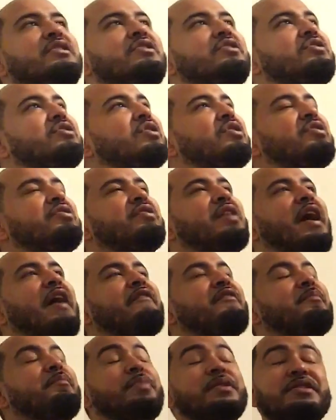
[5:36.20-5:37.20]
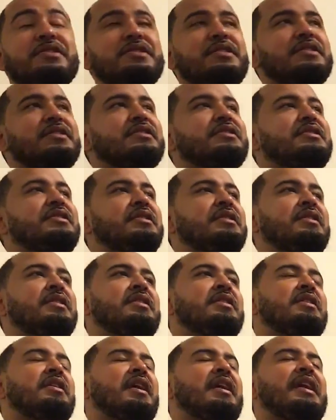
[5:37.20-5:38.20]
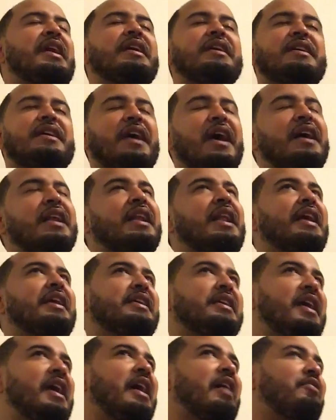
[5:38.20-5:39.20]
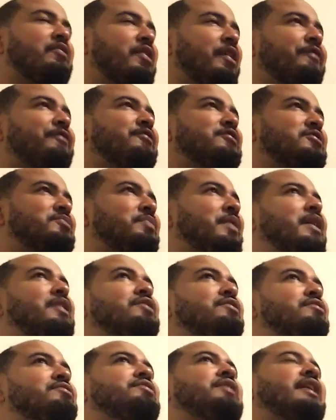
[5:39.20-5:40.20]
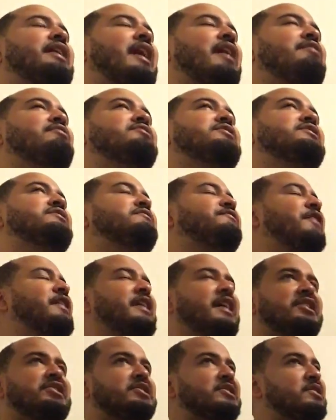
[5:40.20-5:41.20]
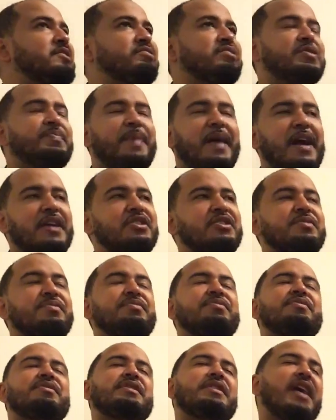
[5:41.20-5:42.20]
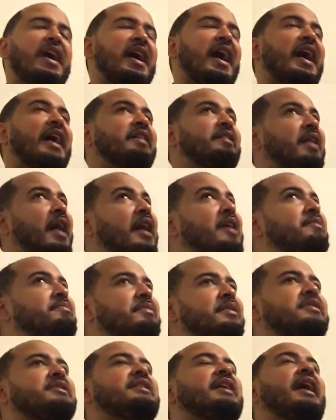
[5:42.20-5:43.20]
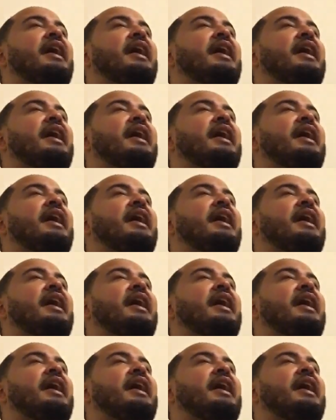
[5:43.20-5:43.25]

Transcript: you know, have a business. And I get like, yeah, when I first met you, like I was financially responsible. Yeah, I, I admit